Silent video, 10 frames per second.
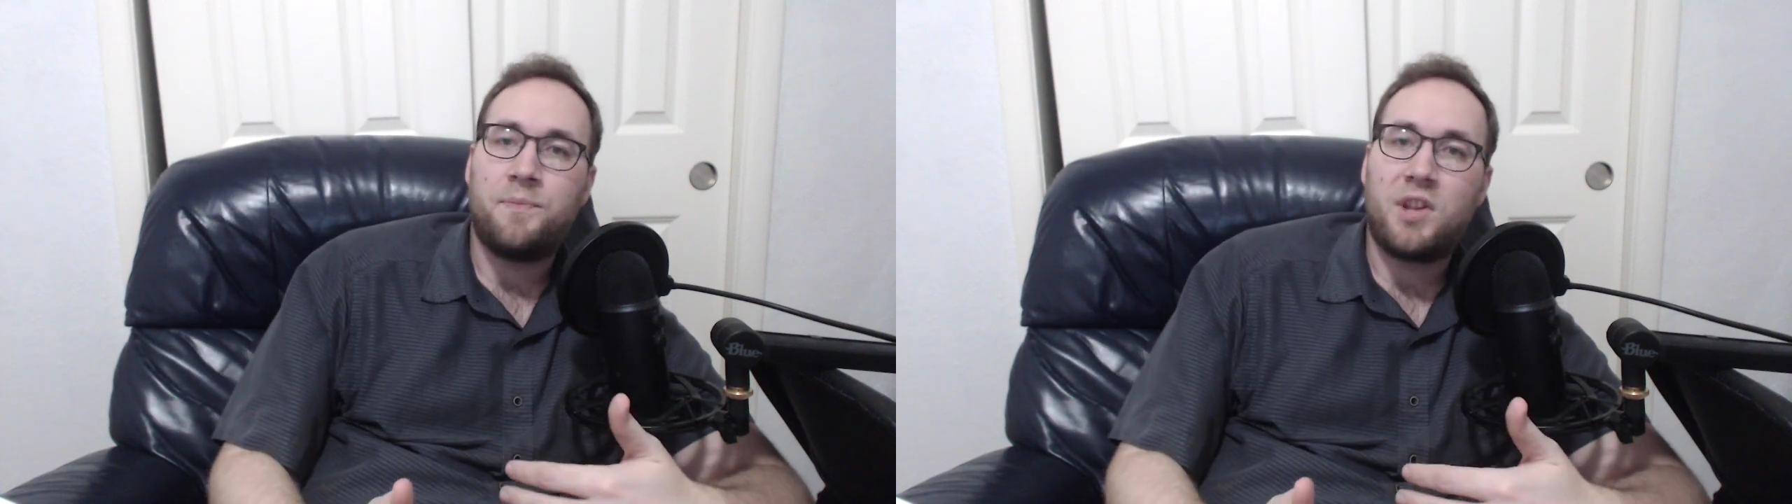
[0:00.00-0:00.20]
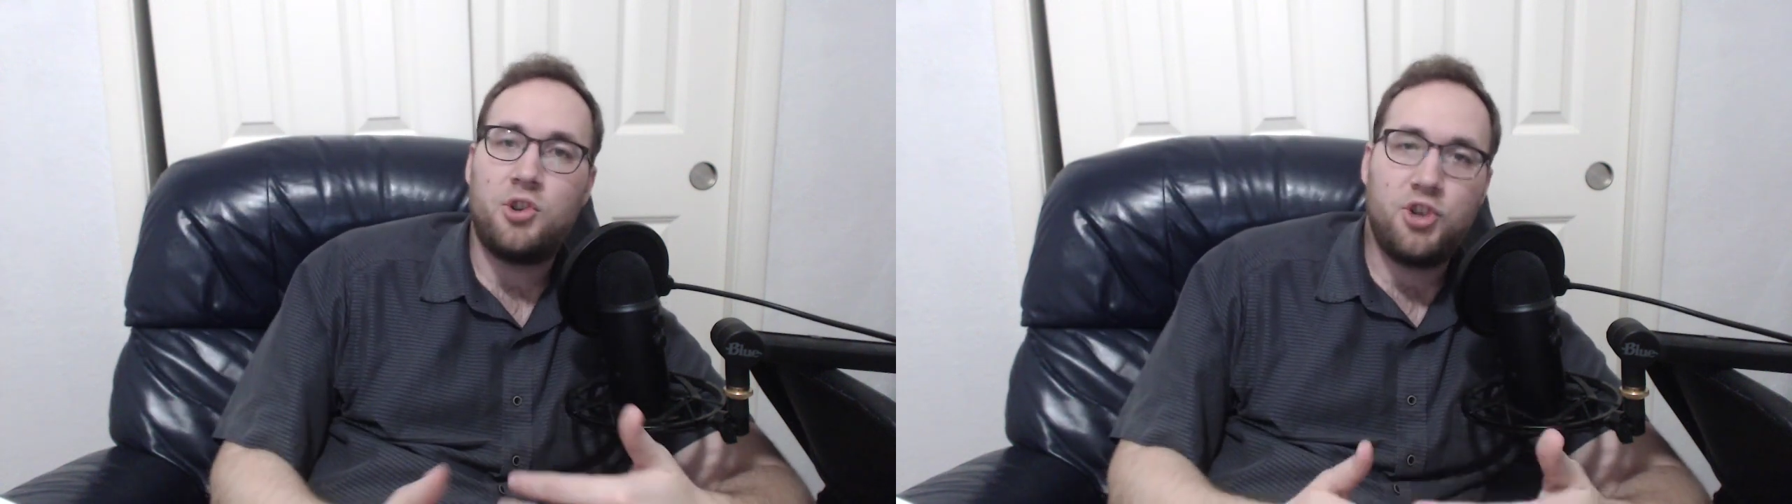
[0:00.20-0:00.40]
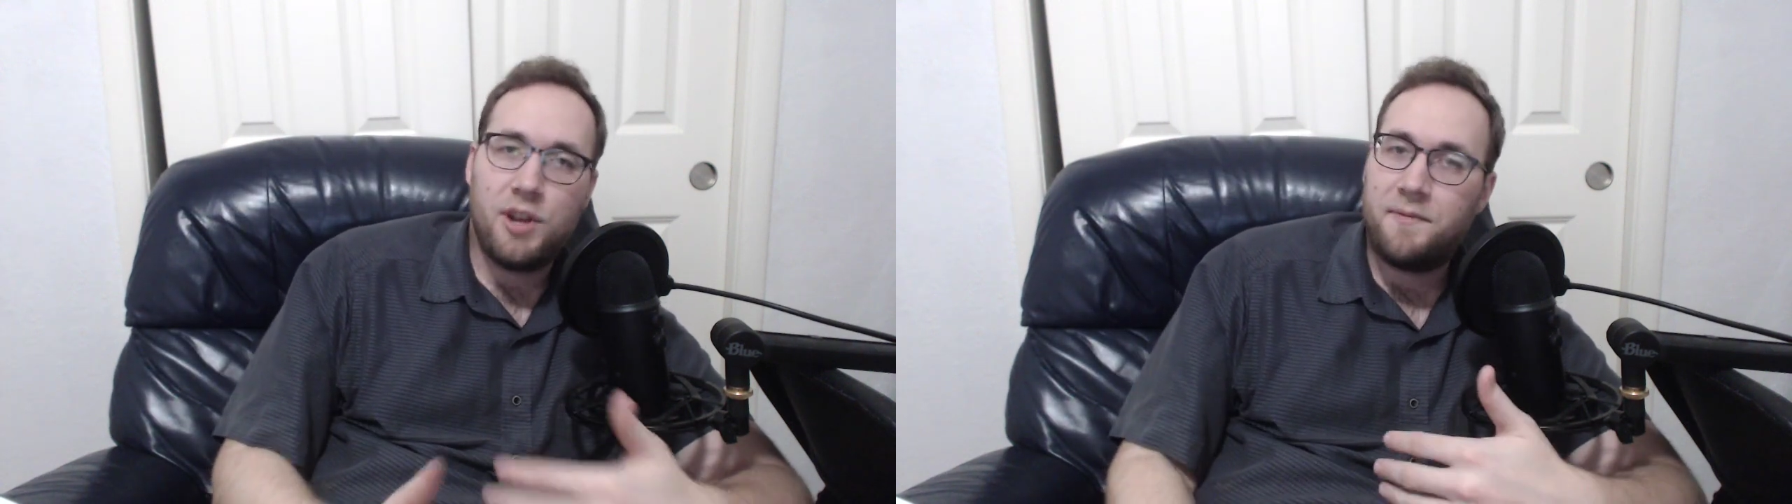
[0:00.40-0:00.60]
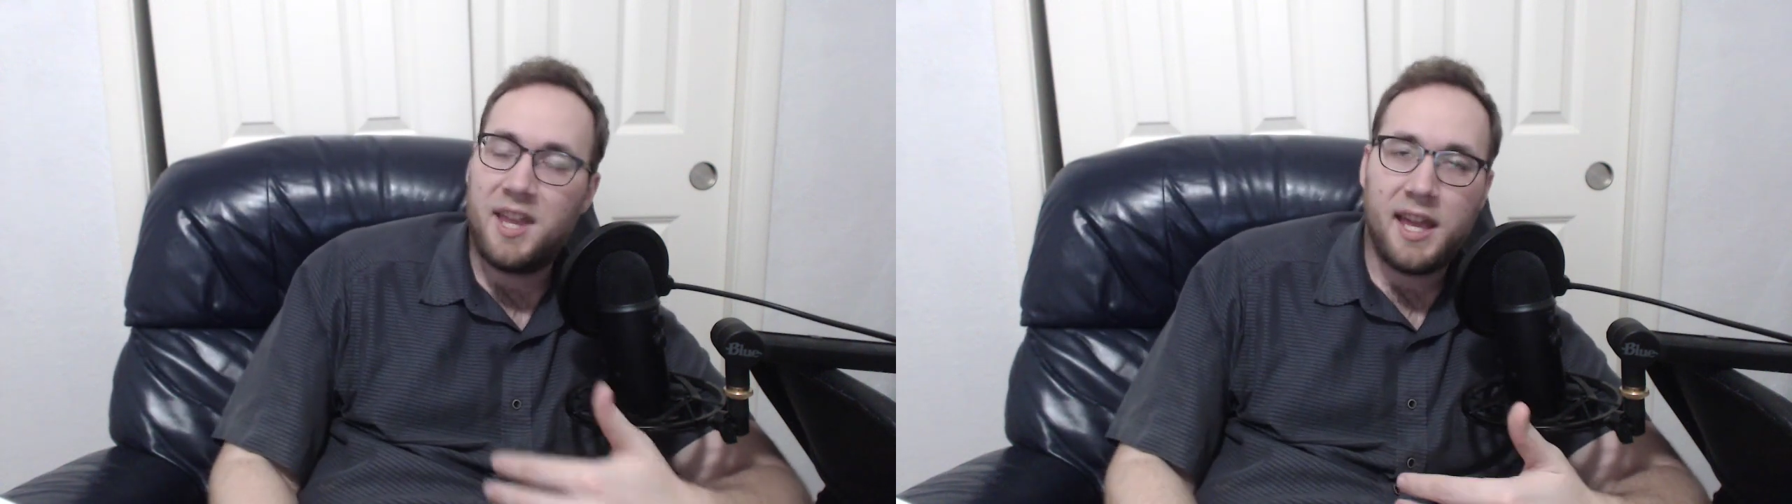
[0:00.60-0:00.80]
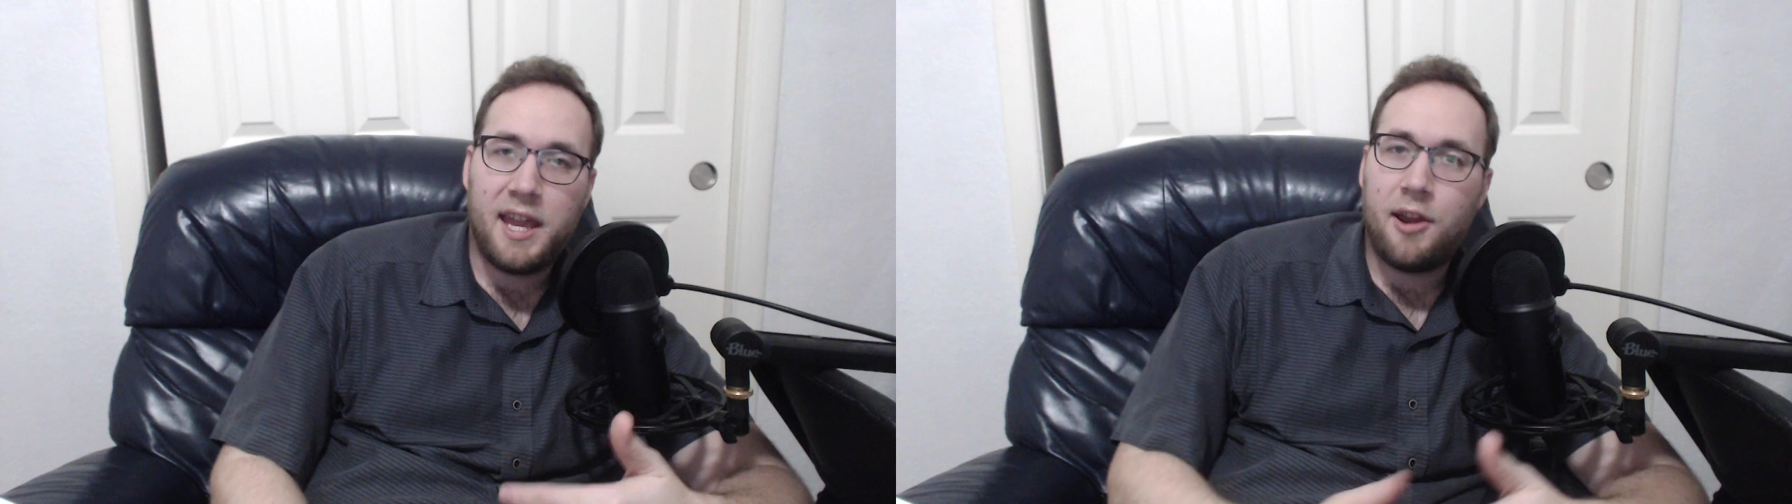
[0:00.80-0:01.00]

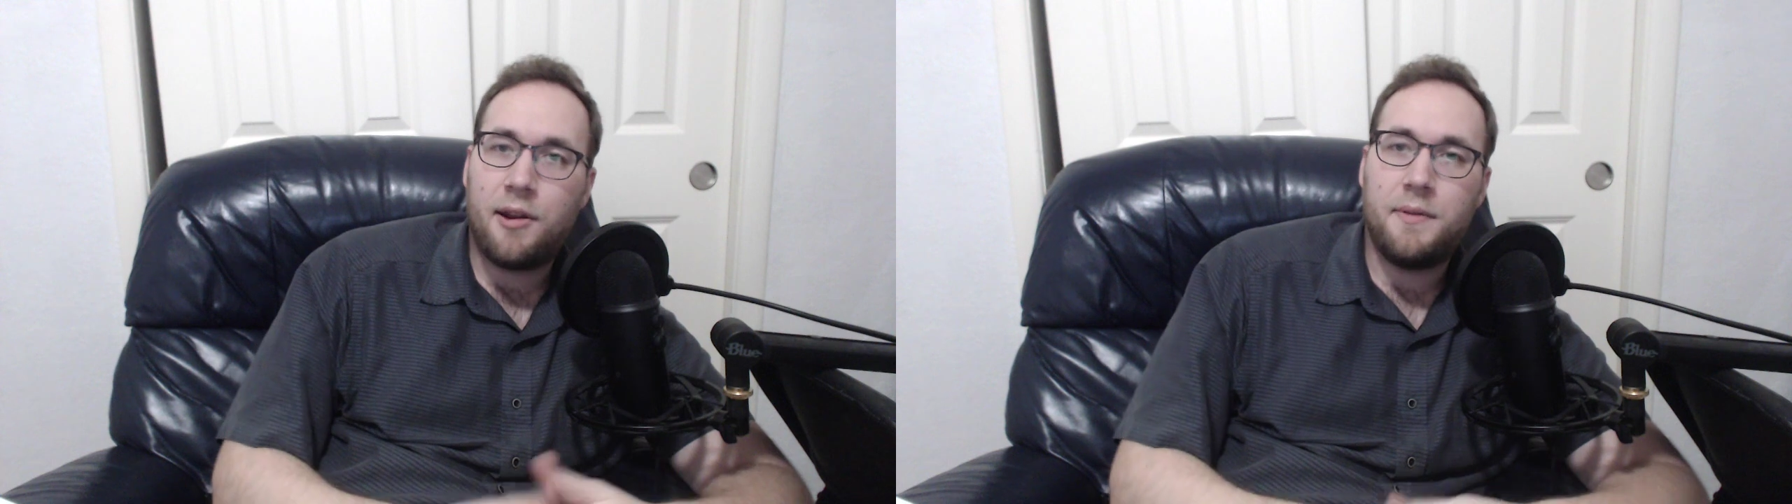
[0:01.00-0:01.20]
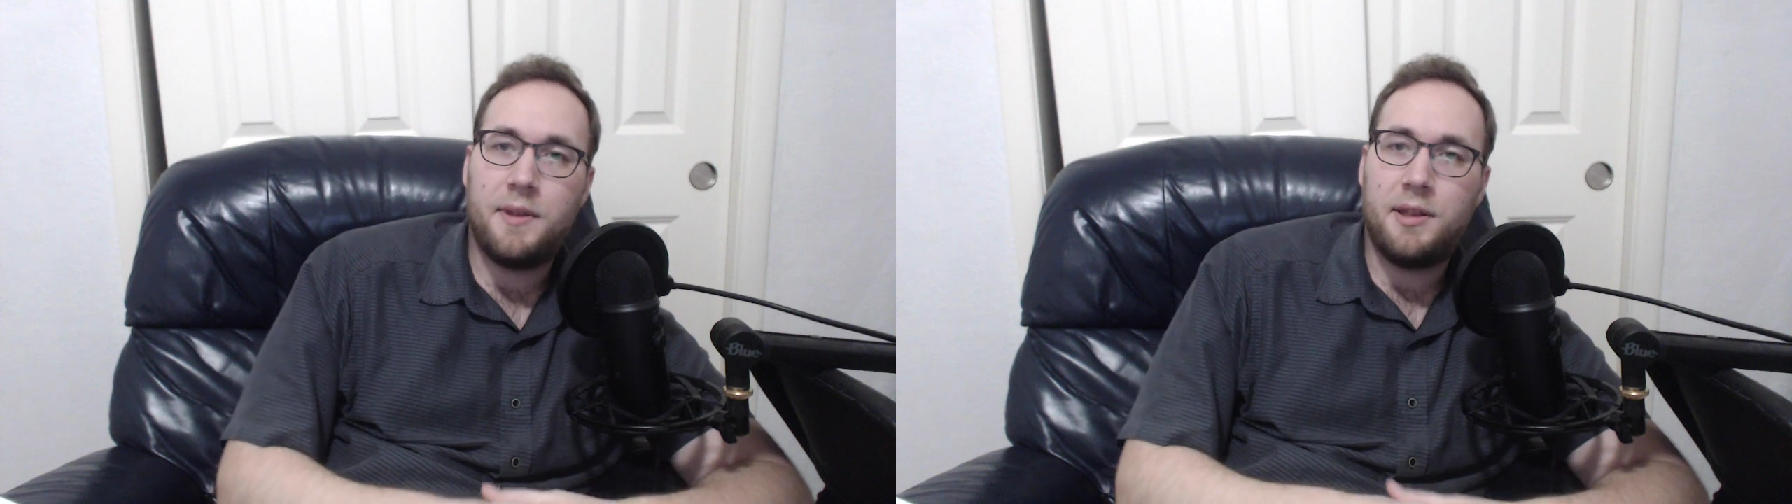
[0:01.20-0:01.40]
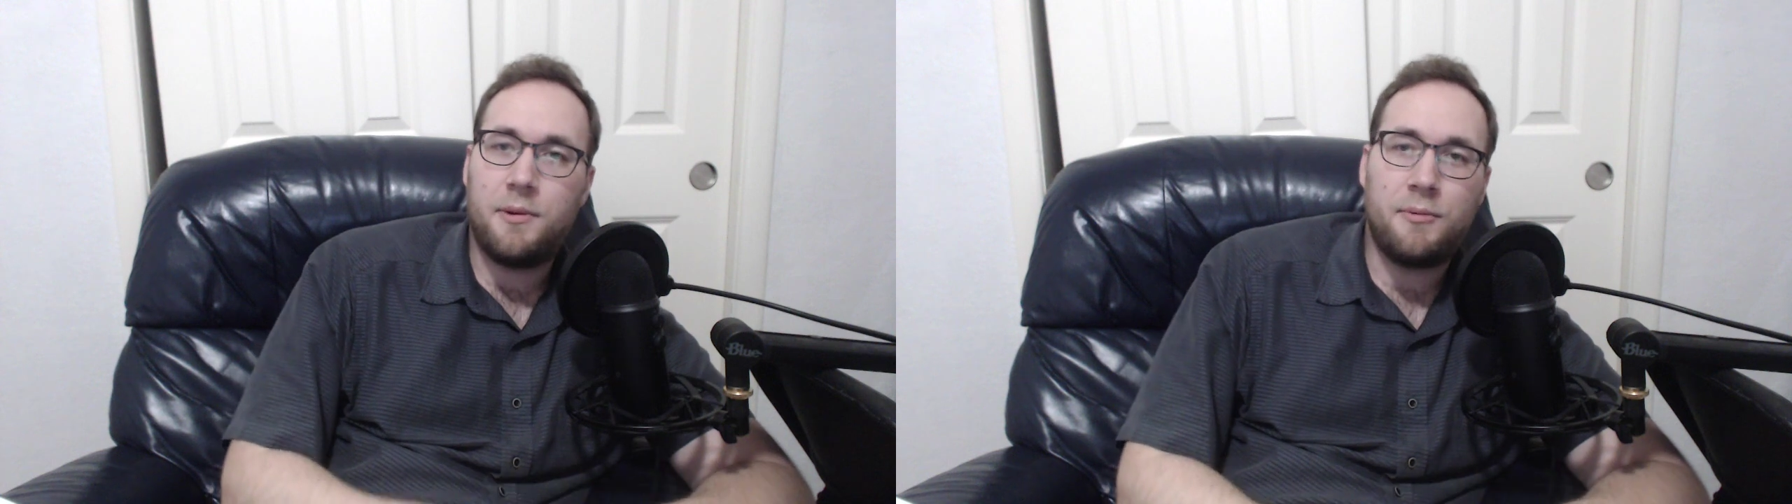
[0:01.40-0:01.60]
shifting here, and it